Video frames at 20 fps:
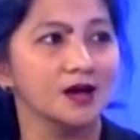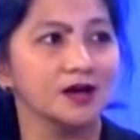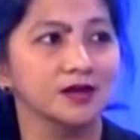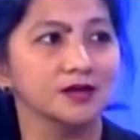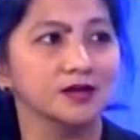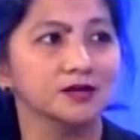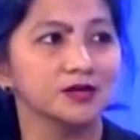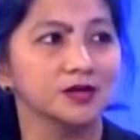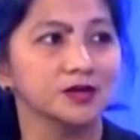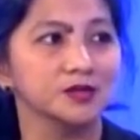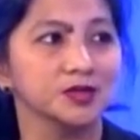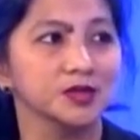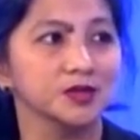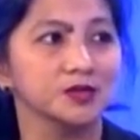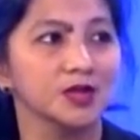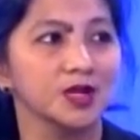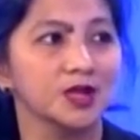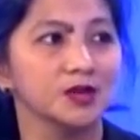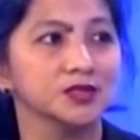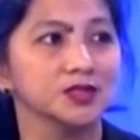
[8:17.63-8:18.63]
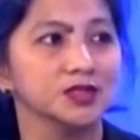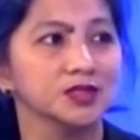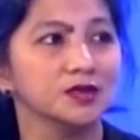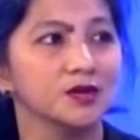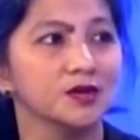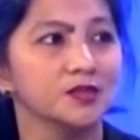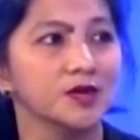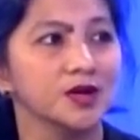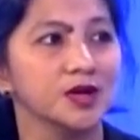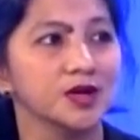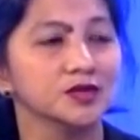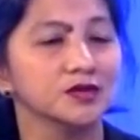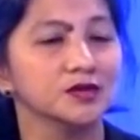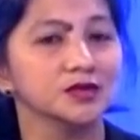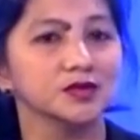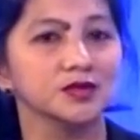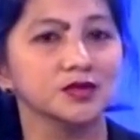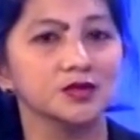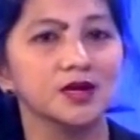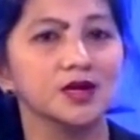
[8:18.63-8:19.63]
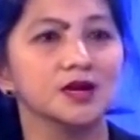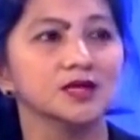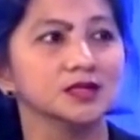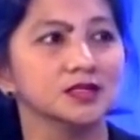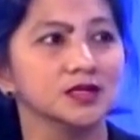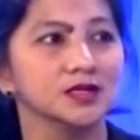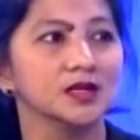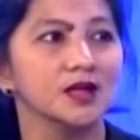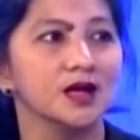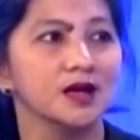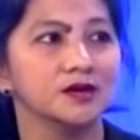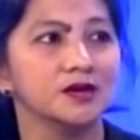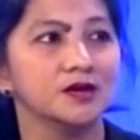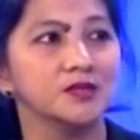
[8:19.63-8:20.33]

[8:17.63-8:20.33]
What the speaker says: in terms of cloud seeding operations. So there are still other